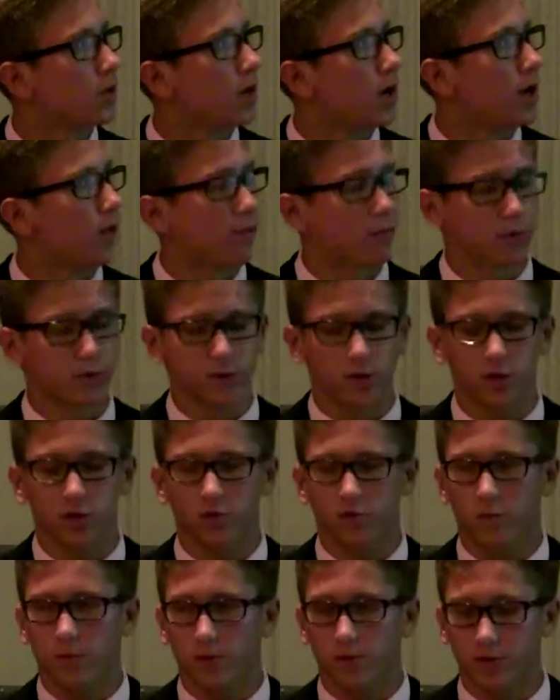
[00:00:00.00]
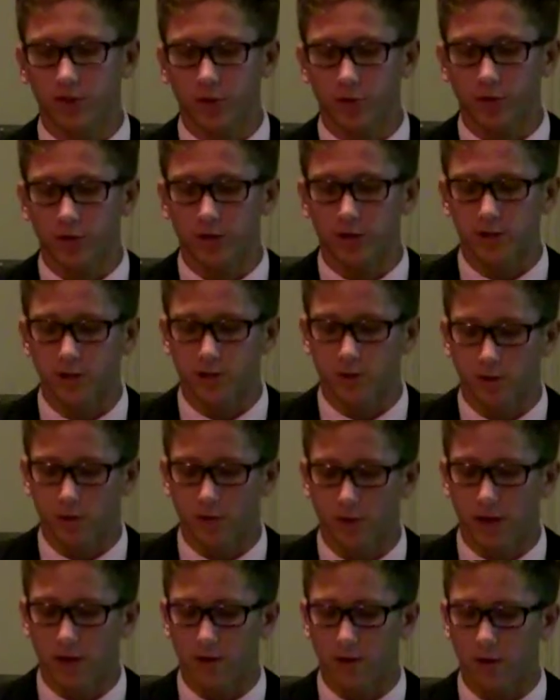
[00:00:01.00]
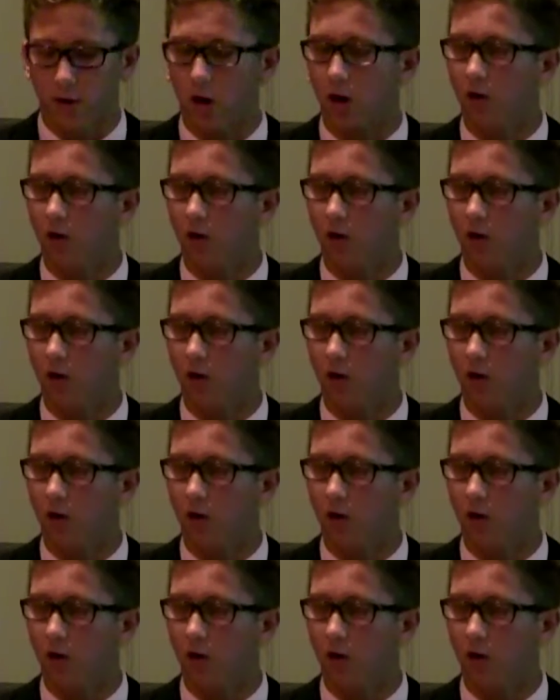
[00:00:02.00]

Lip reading: The results from our series are that all